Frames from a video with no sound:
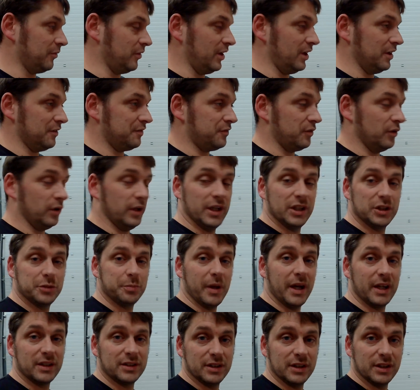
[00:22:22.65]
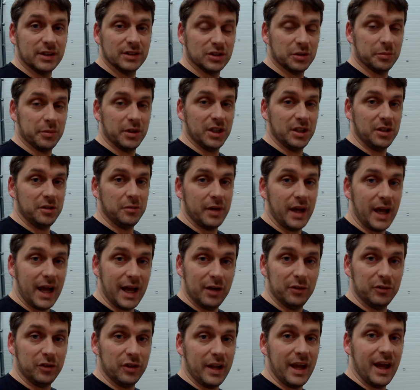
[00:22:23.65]
there fully expecting to be
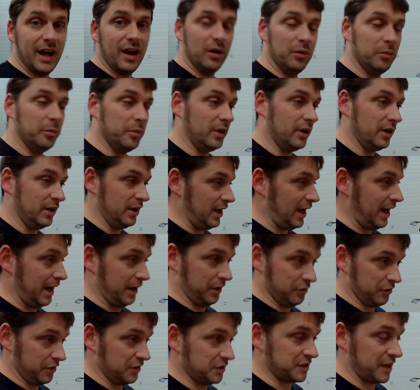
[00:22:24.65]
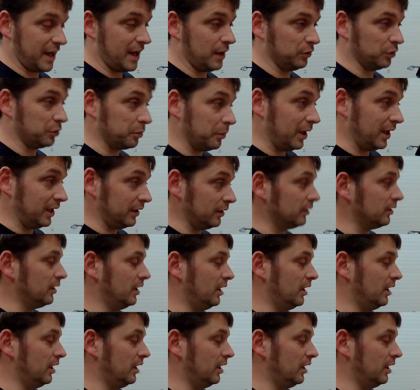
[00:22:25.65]
hounded out by angry sound men,